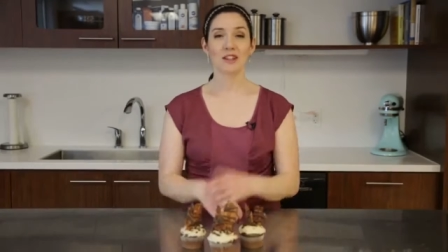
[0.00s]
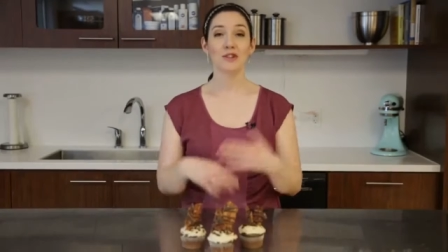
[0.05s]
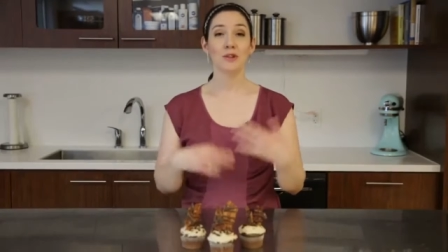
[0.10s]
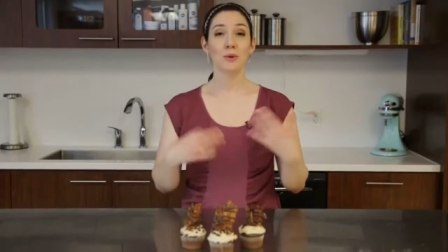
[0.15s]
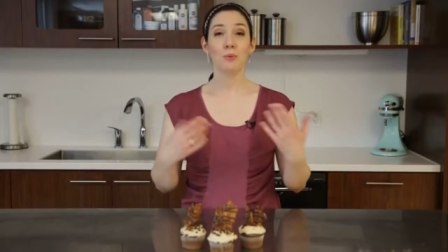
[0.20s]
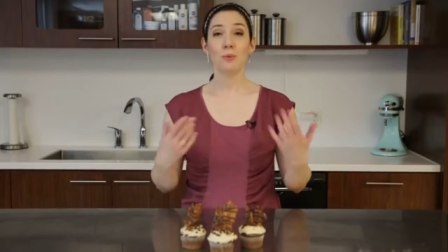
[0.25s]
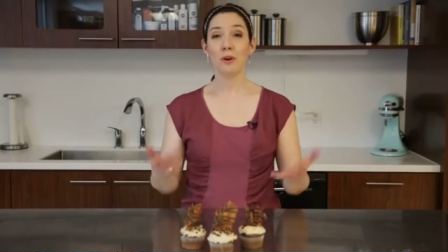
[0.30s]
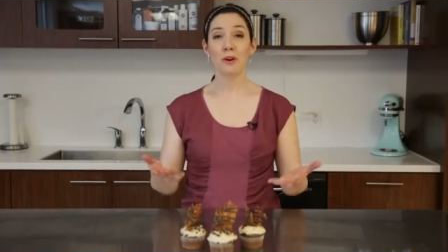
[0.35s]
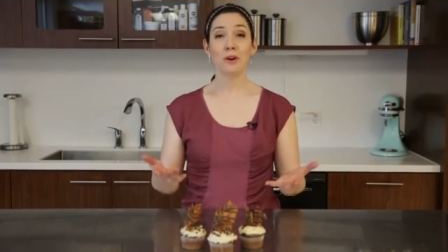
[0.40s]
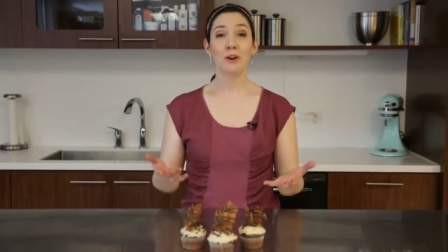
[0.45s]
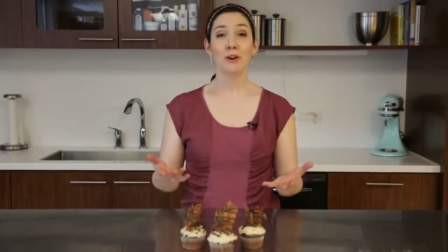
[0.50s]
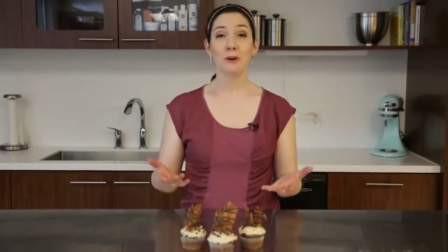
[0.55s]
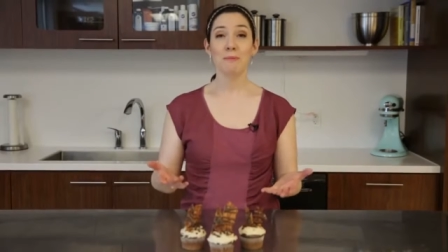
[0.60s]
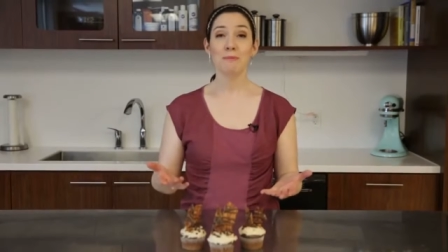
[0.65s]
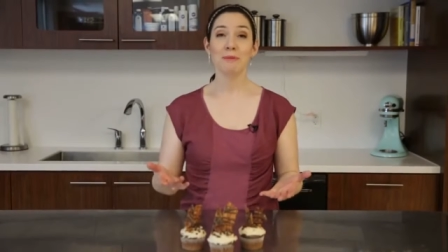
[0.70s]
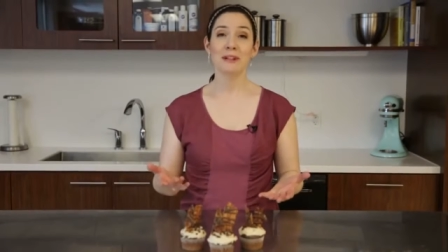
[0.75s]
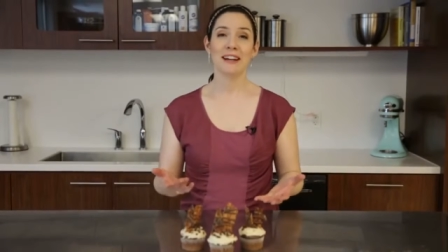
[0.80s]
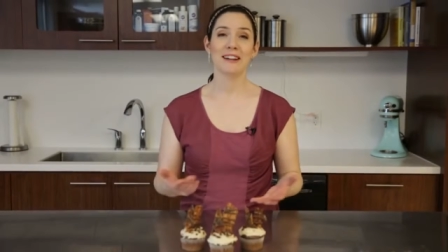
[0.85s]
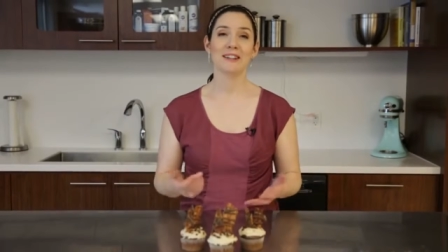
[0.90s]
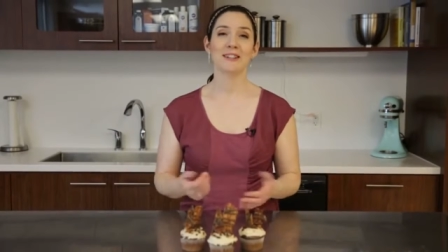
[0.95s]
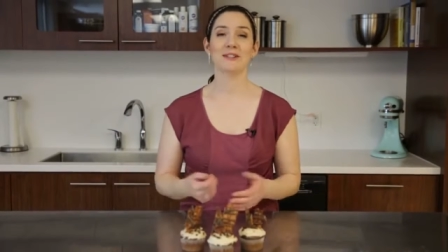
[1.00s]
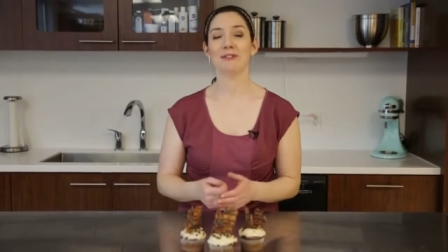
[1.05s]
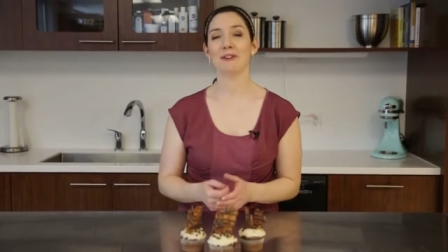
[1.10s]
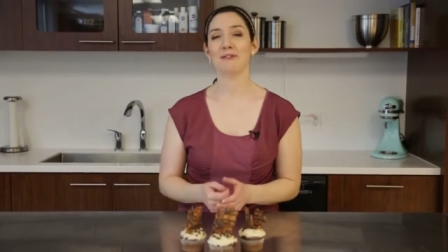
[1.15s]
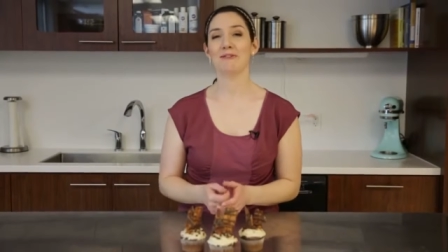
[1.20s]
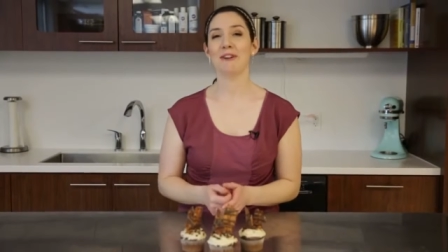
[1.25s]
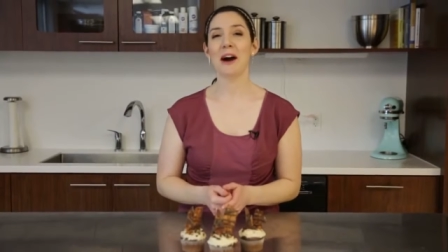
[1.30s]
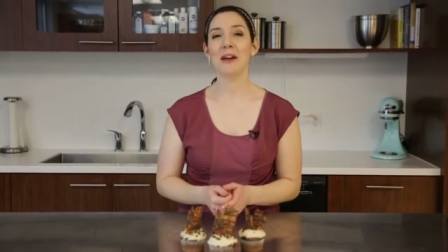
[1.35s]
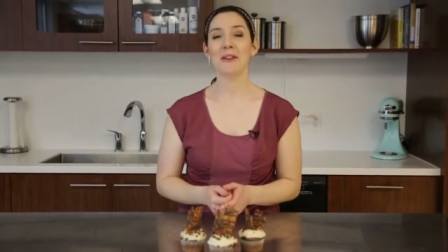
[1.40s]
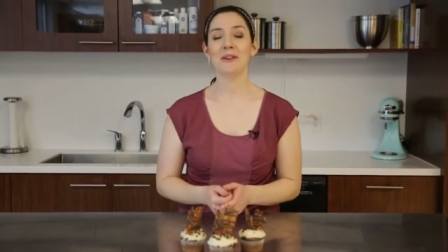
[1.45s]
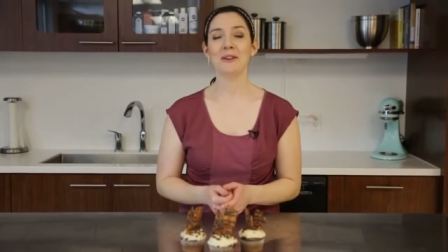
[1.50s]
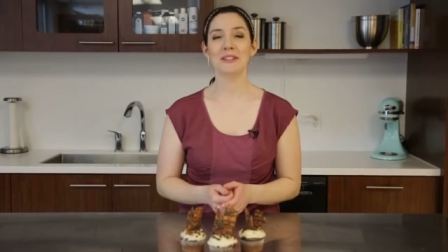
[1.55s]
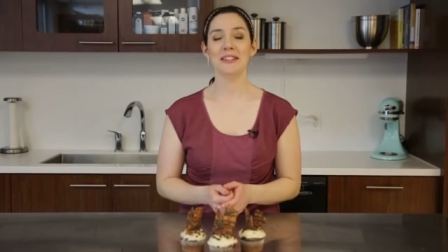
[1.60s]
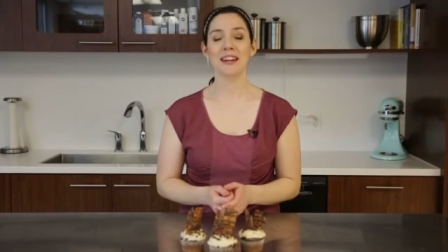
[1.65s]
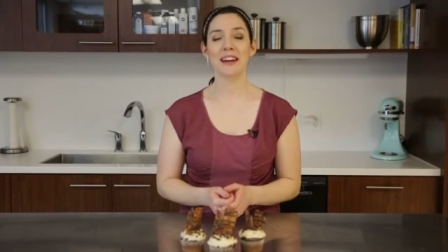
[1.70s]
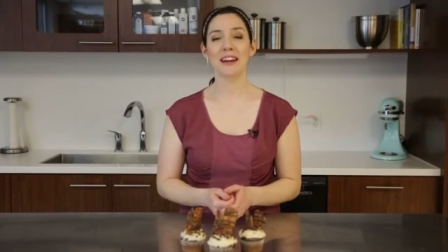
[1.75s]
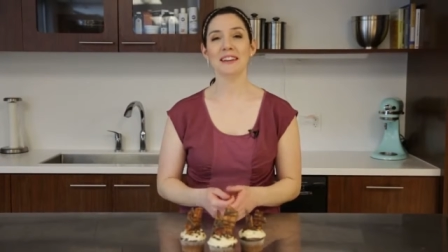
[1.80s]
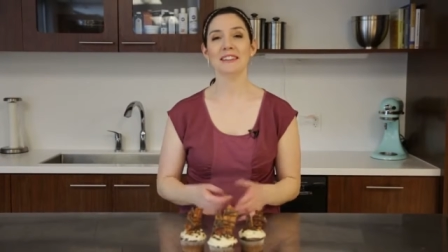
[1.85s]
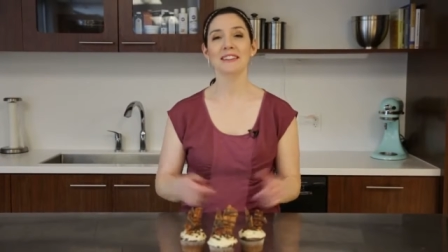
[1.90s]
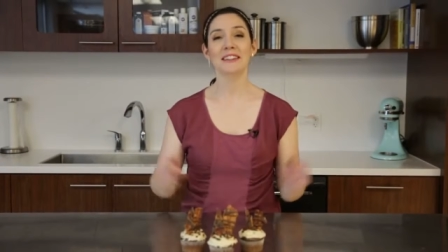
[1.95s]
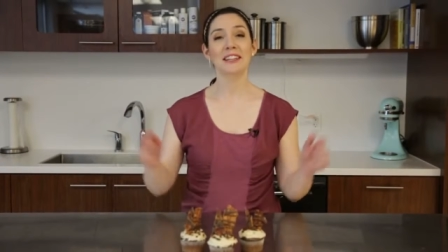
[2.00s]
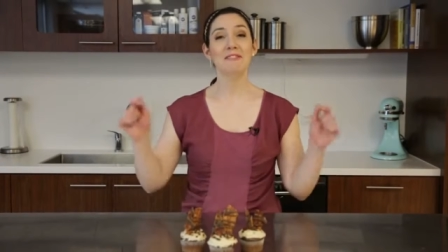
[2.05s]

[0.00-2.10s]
So what are your plans for Father's Day?